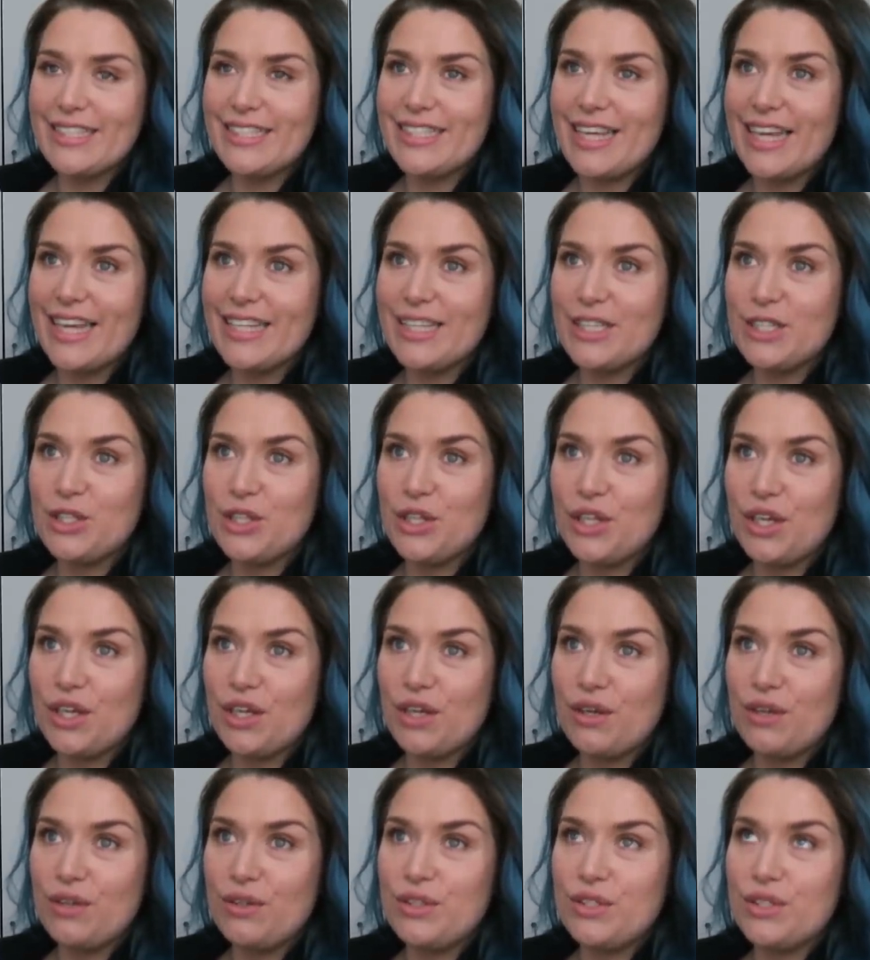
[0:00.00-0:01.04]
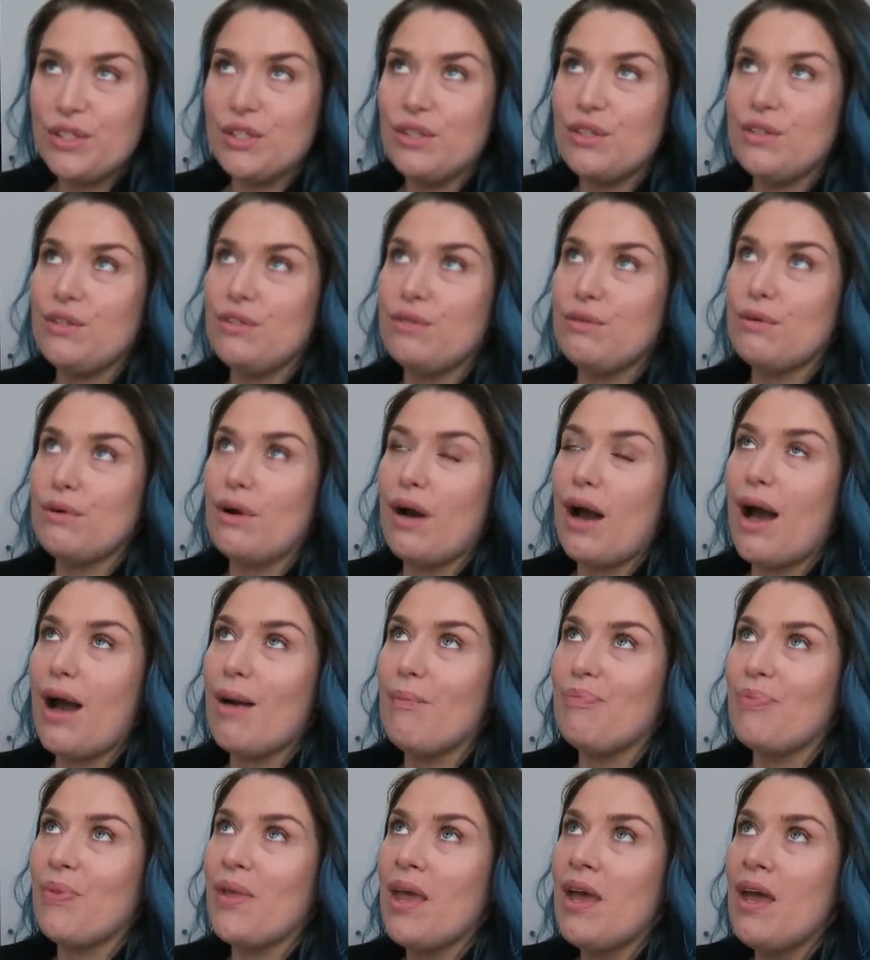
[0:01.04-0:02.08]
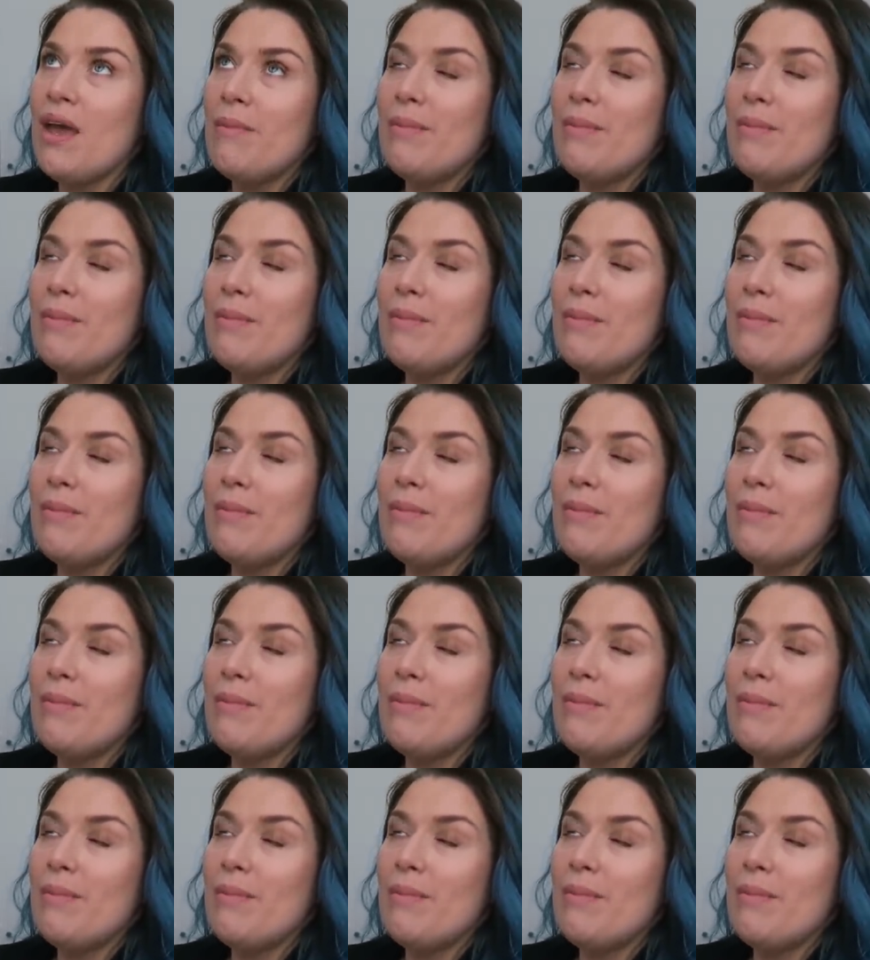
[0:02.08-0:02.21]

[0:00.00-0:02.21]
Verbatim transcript: said to you to um,